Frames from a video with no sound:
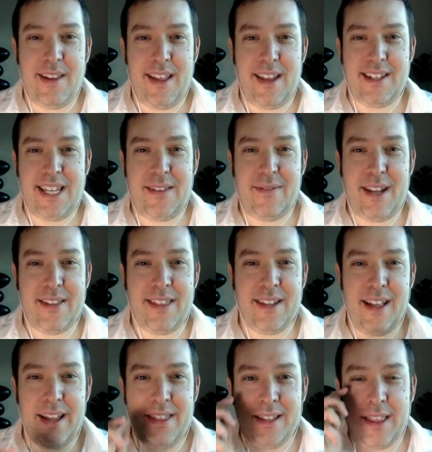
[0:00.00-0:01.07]
And David, I
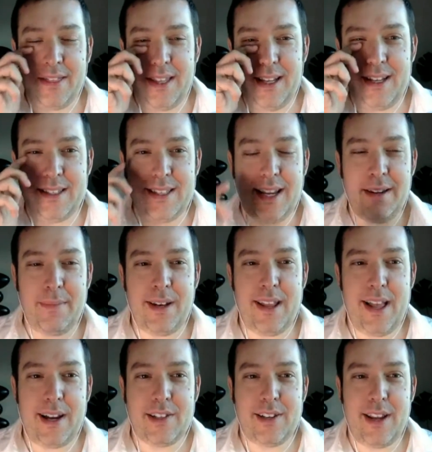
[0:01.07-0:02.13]
think that the excitement
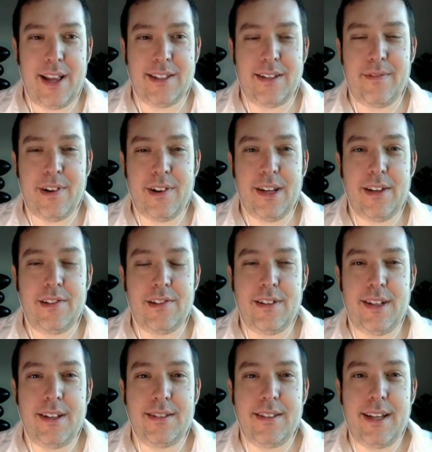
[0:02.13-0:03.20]
actually has a very
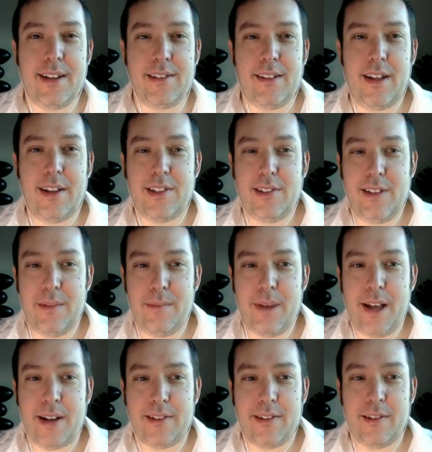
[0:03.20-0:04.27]
interesting psychological
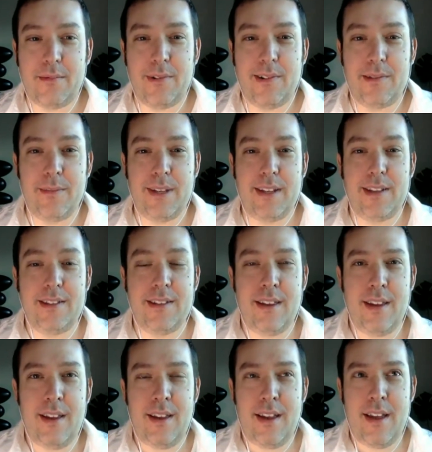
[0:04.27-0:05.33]
impact on the world, because
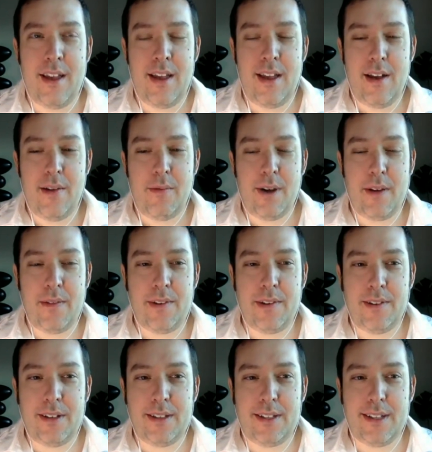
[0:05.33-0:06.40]
what I've
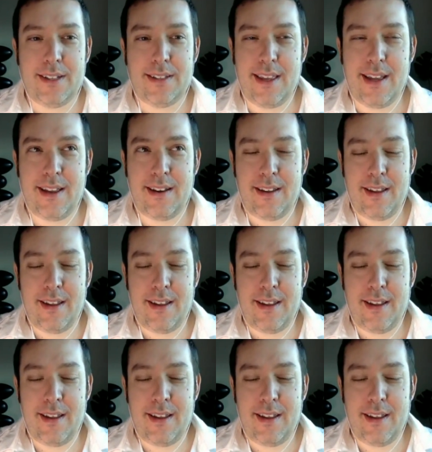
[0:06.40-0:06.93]
noticed is that